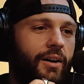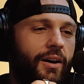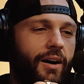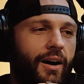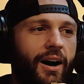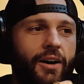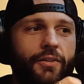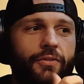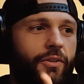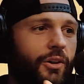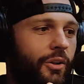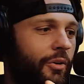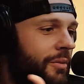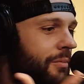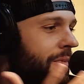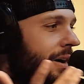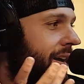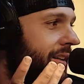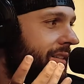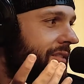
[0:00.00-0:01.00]
I follow on
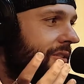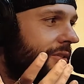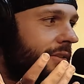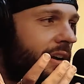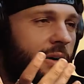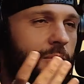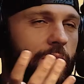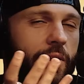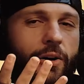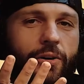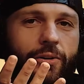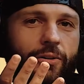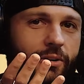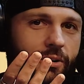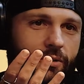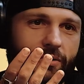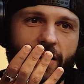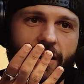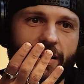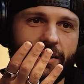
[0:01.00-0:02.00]
my Instagram a whole lot
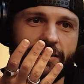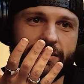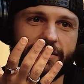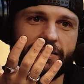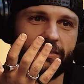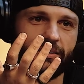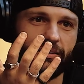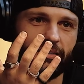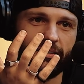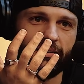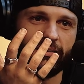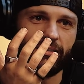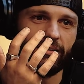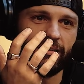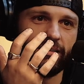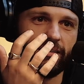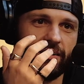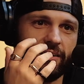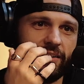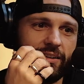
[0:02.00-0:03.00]
of artists and
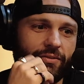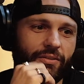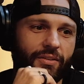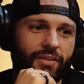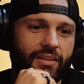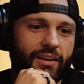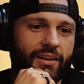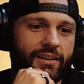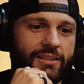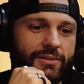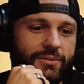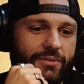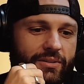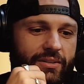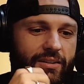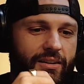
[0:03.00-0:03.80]
different things,